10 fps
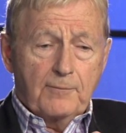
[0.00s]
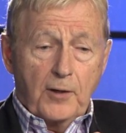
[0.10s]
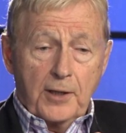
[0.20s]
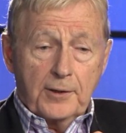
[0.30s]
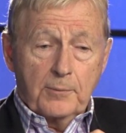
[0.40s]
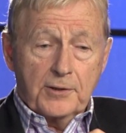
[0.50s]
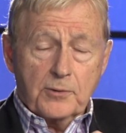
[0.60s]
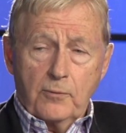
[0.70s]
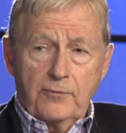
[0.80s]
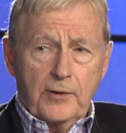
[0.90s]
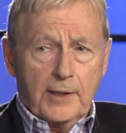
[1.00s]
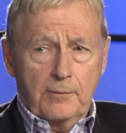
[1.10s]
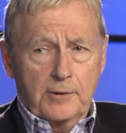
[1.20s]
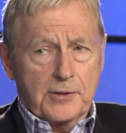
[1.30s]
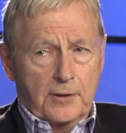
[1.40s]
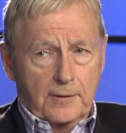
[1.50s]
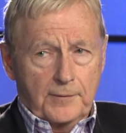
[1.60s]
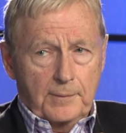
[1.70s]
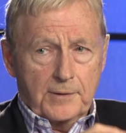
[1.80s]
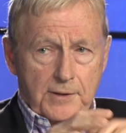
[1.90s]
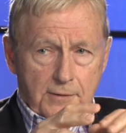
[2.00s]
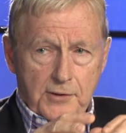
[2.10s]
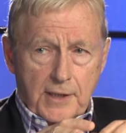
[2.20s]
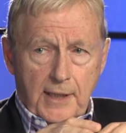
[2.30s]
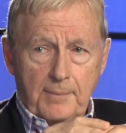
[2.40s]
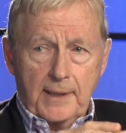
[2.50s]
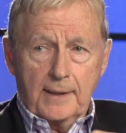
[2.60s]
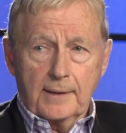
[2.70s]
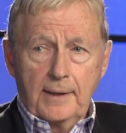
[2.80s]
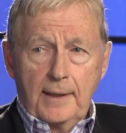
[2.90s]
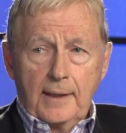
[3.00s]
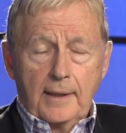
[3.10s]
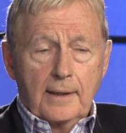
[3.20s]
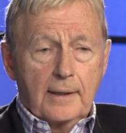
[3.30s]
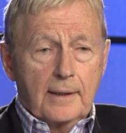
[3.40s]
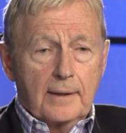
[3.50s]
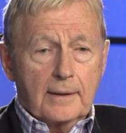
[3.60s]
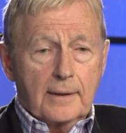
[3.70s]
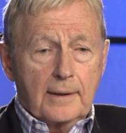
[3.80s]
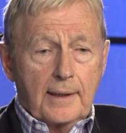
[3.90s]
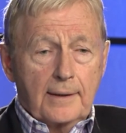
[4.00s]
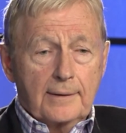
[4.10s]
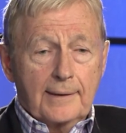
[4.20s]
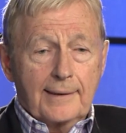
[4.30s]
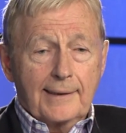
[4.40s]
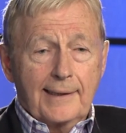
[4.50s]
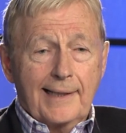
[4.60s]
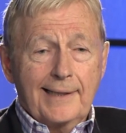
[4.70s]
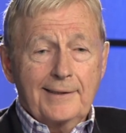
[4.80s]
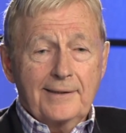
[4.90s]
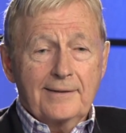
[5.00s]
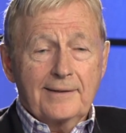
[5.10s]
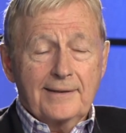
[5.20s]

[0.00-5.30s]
father was very reserved. He was a shy man, and I